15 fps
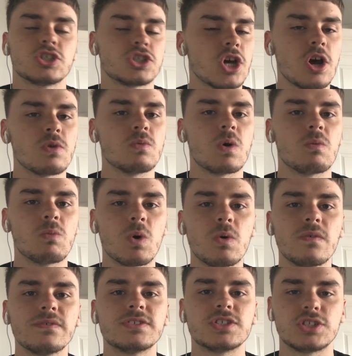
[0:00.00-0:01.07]
So,
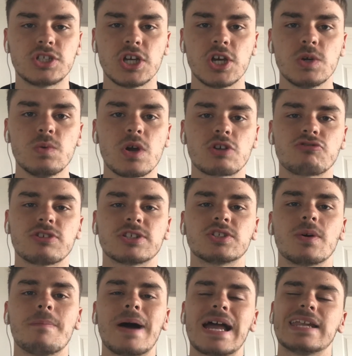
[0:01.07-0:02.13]
Wolves 2,
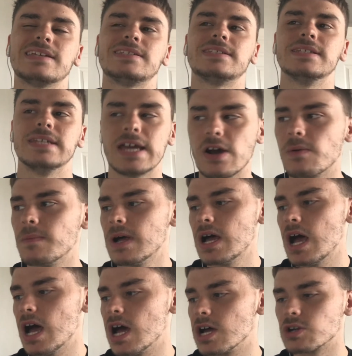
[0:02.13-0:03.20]
Crystal Palace 0.
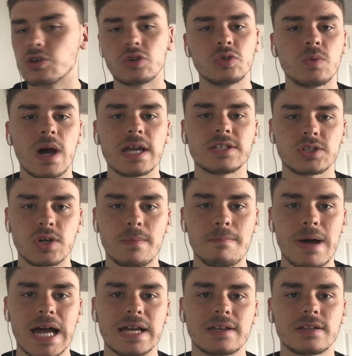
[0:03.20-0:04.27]
A good way to come
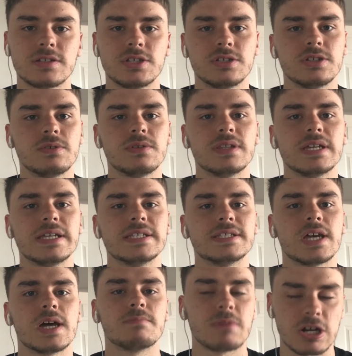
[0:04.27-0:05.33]
back to doing these
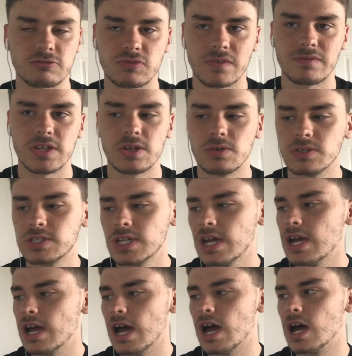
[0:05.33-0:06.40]
match reviews.
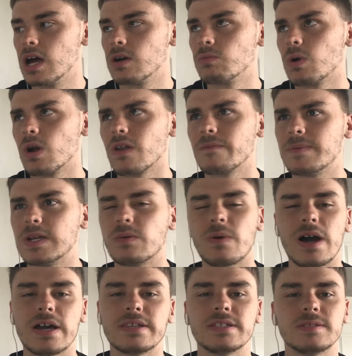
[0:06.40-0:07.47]
While I've been
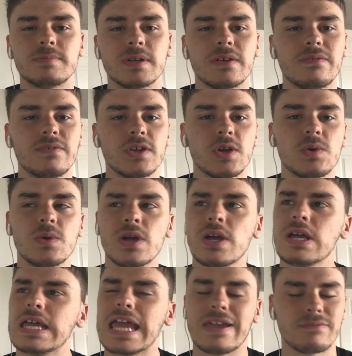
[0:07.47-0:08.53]
away, there's been a few
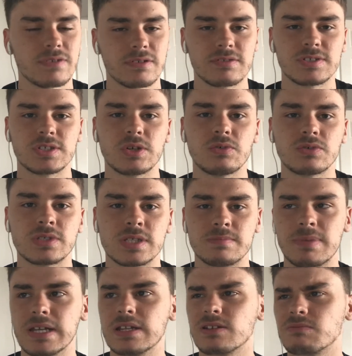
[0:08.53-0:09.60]
iffy results. There's
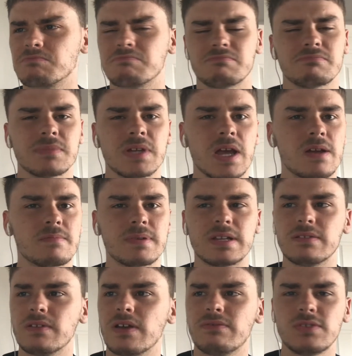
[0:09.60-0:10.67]
been
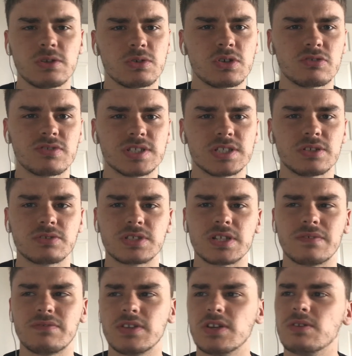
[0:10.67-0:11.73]
a few good results and
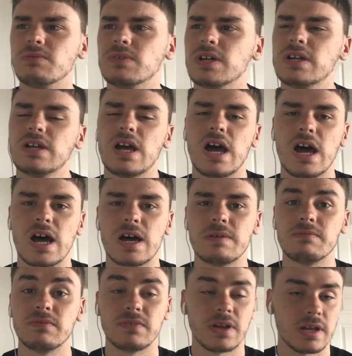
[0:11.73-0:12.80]
a few
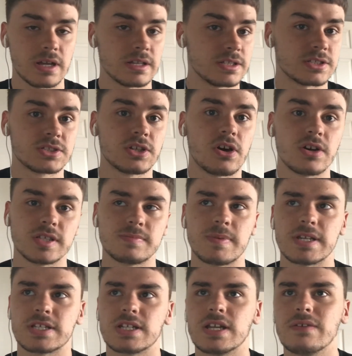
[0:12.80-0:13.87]
at the start,
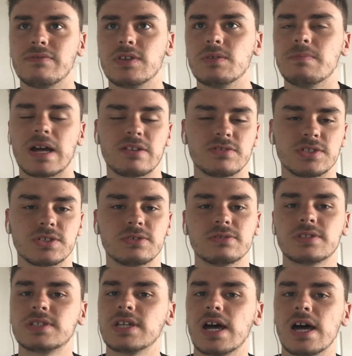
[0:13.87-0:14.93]
especially a few bad
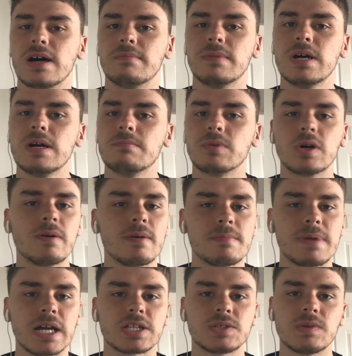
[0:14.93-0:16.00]
results. But coming
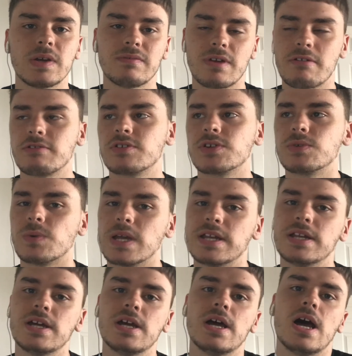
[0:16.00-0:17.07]
back to it, a very good
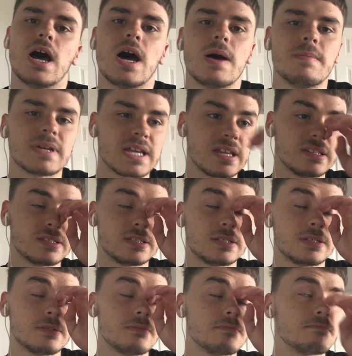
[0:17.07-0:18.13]
win against
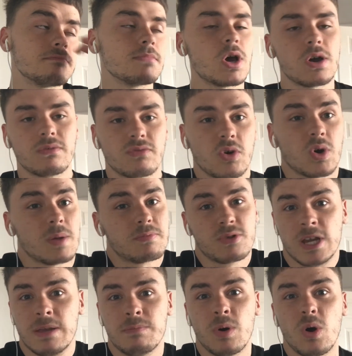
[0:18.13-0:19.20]
overall a
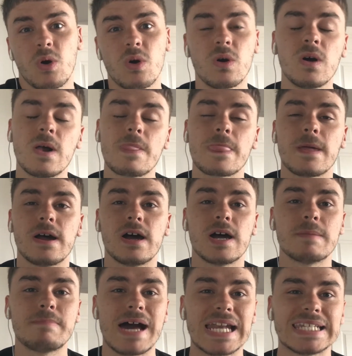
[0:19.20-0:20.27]
pretty poor
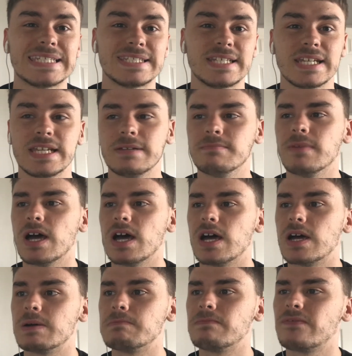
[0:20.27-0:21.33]
Palace team.
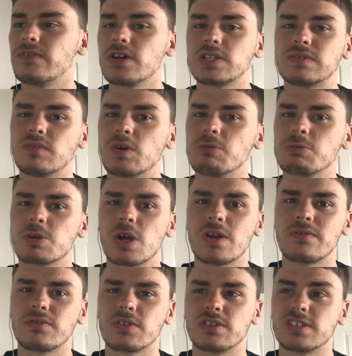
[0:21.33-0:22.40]
First of all, we'll go
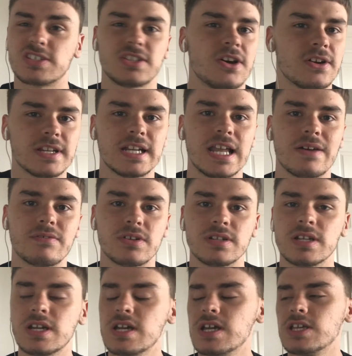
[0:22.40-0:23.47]
through the starting 11.
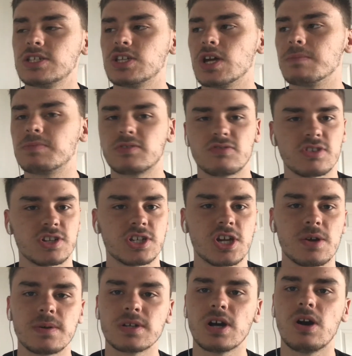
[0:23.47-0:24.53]
So,
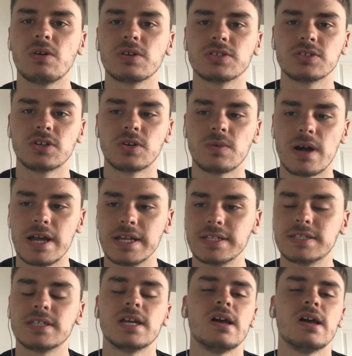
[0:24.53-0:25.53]
Patricio in goal as always.